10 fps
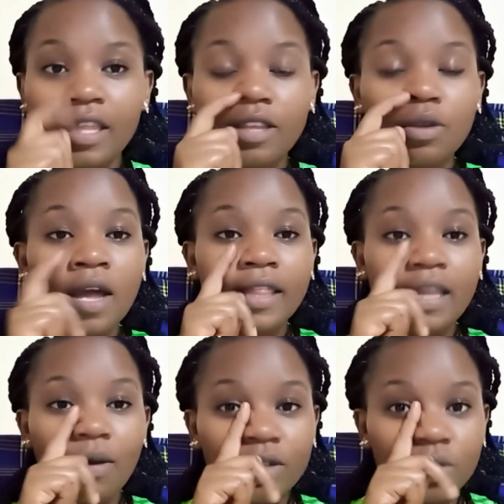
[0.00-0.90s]
you
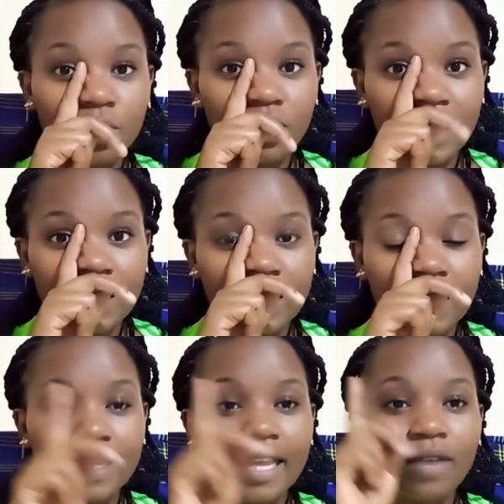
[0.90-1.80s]
they want you to take
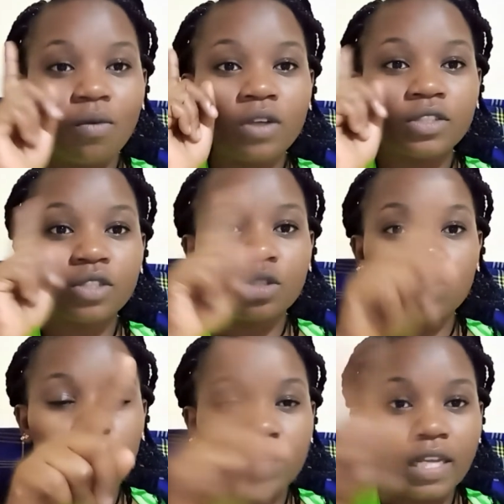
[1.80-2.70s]
they want
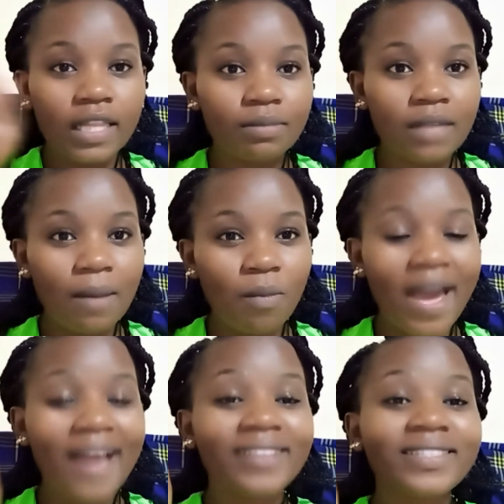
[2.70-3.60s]
you to take them
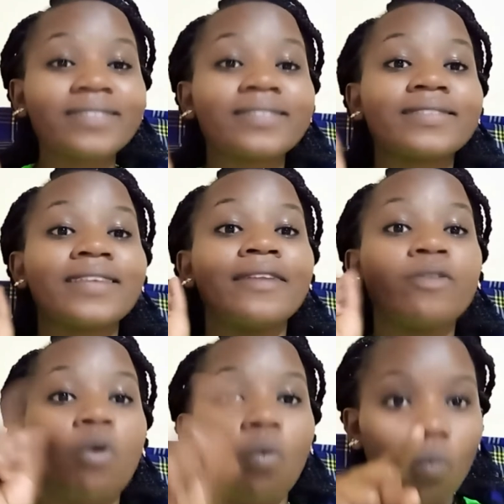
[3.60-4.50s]
somewhere just say no